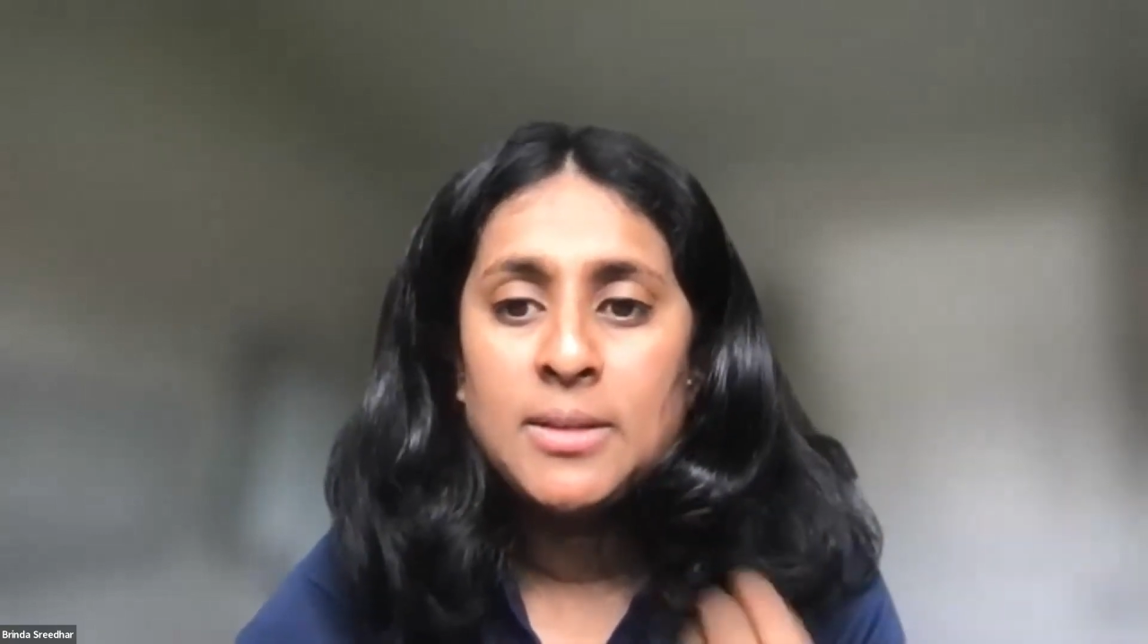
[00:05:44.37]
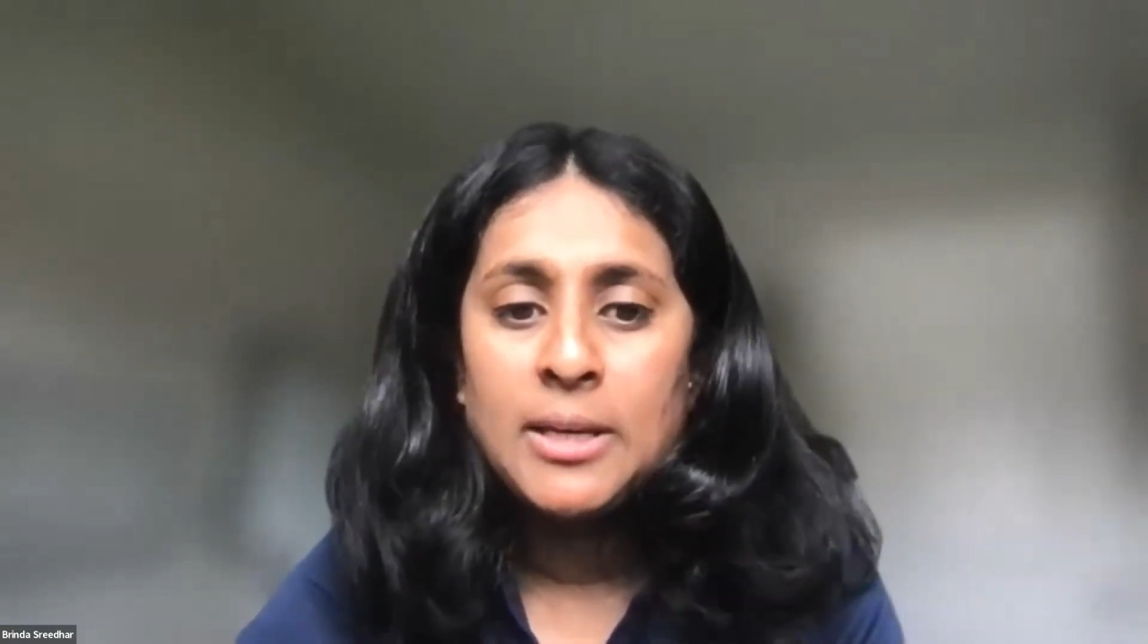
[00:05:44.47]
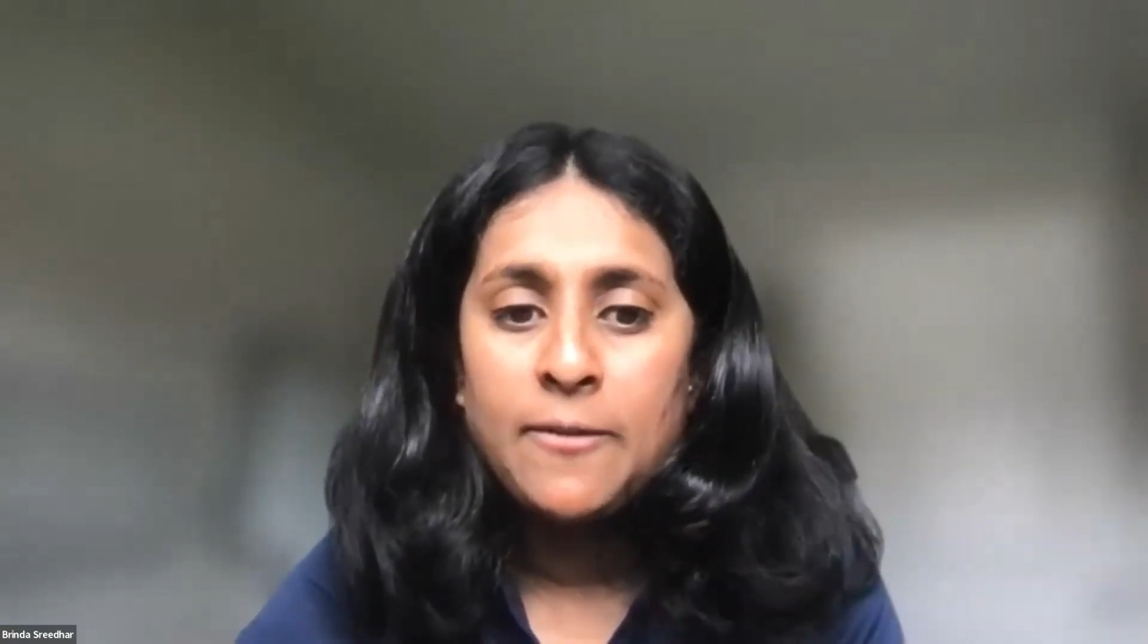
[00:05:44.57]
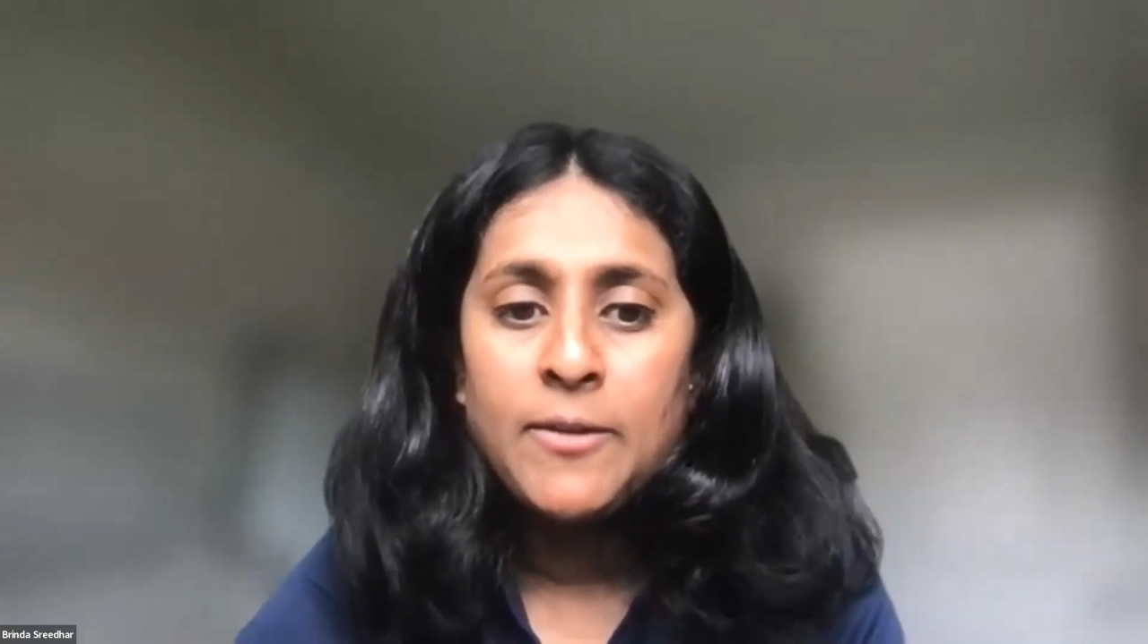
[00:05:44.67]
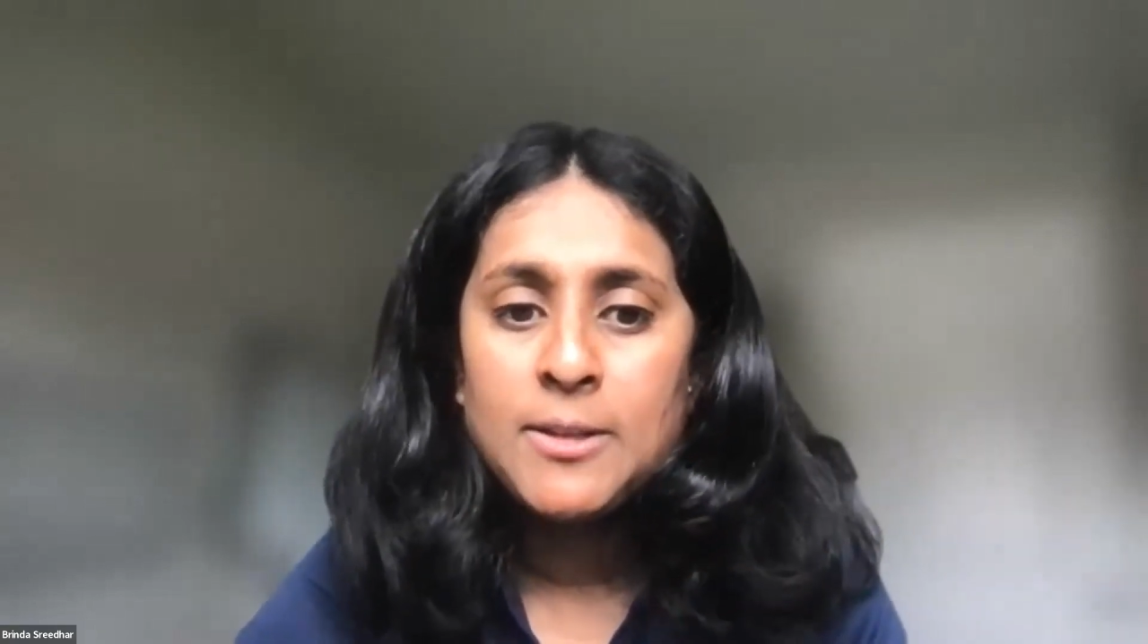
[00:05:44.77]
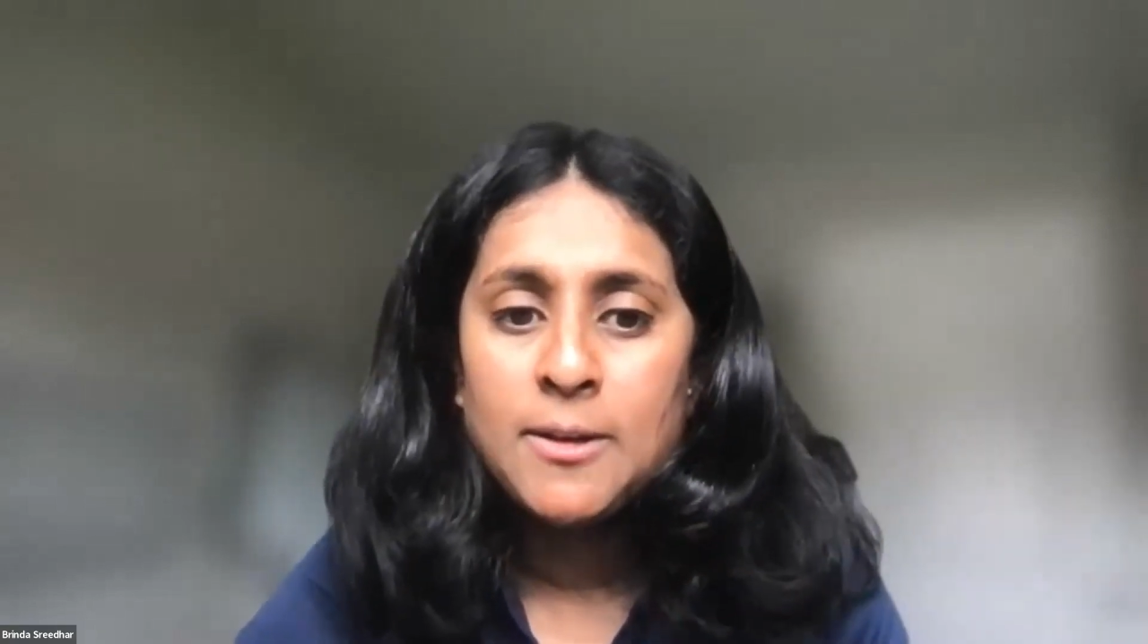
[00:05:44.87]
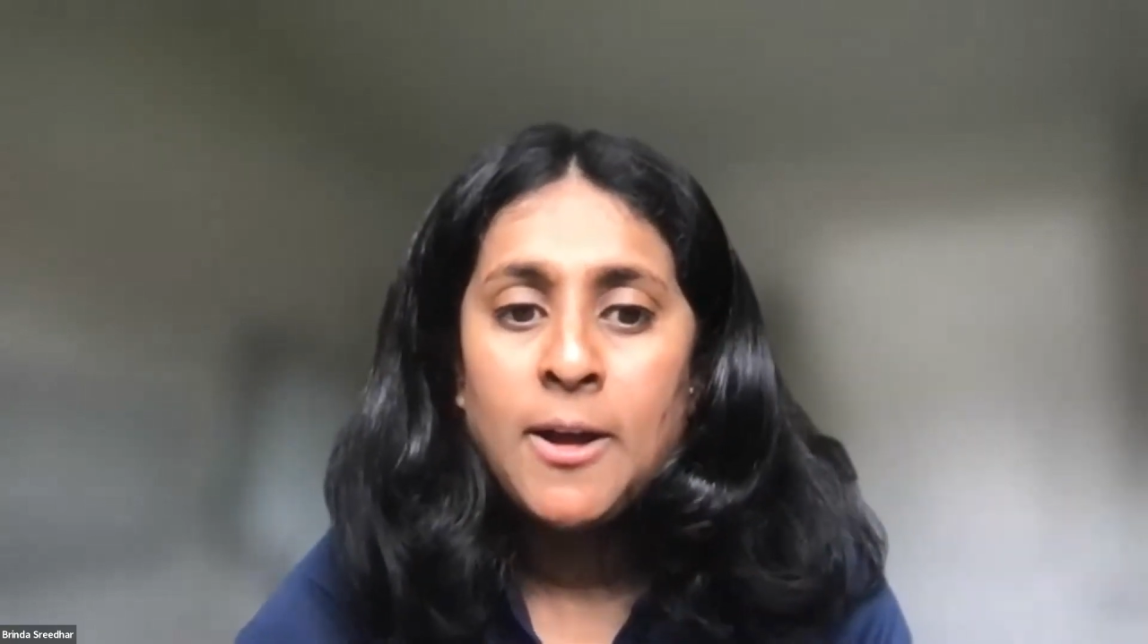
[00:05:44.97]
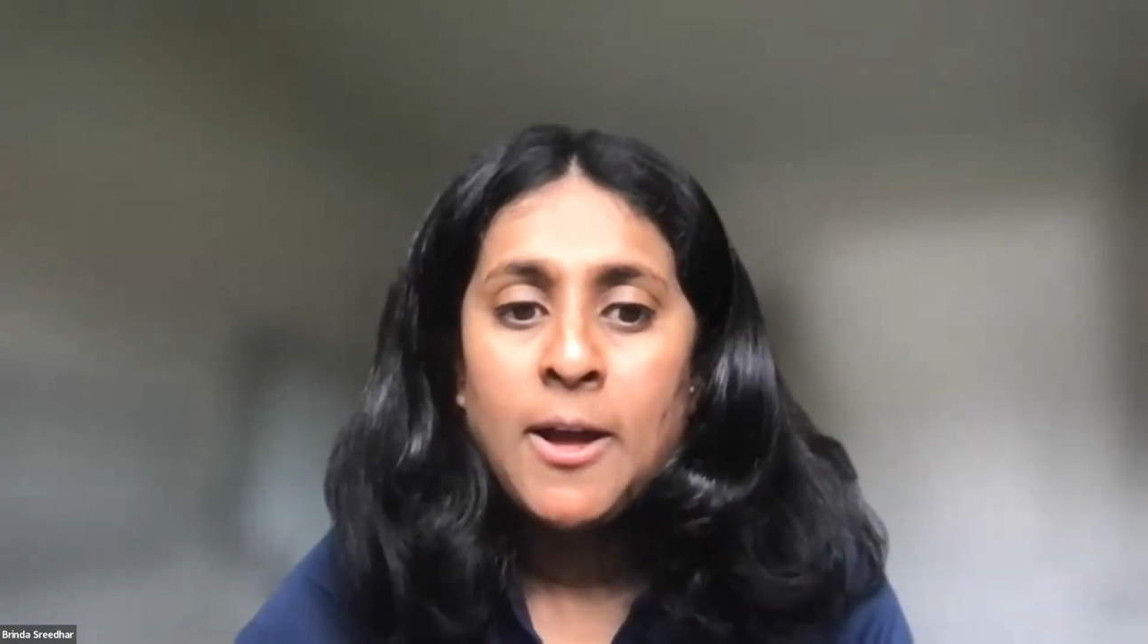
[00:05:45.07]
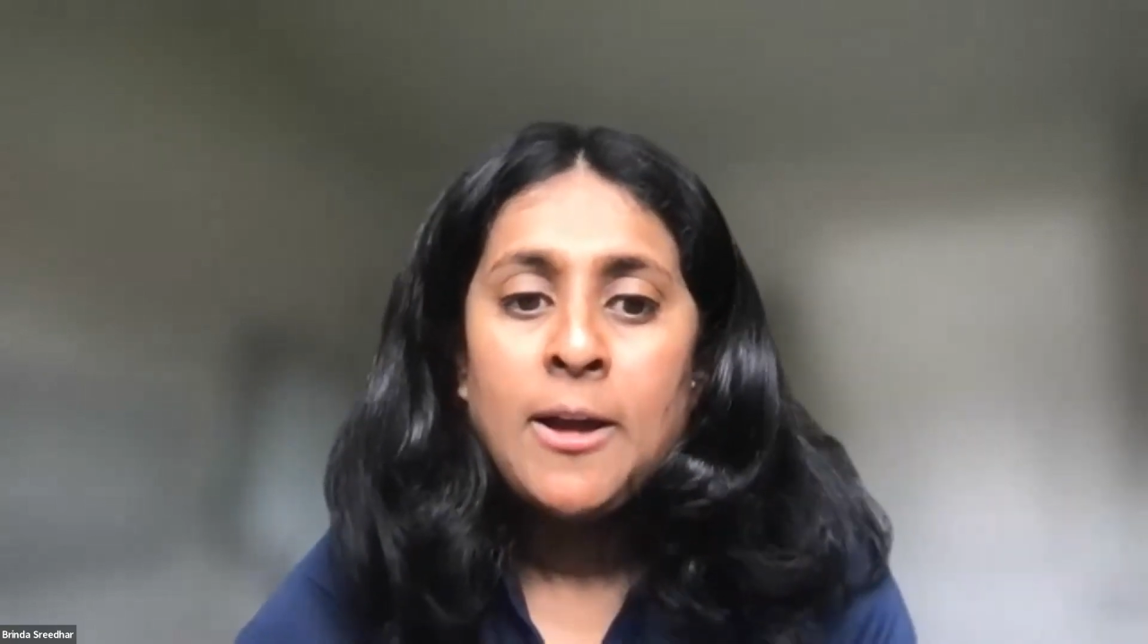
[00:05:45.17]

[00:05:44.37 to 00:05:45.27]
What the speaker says: and give us a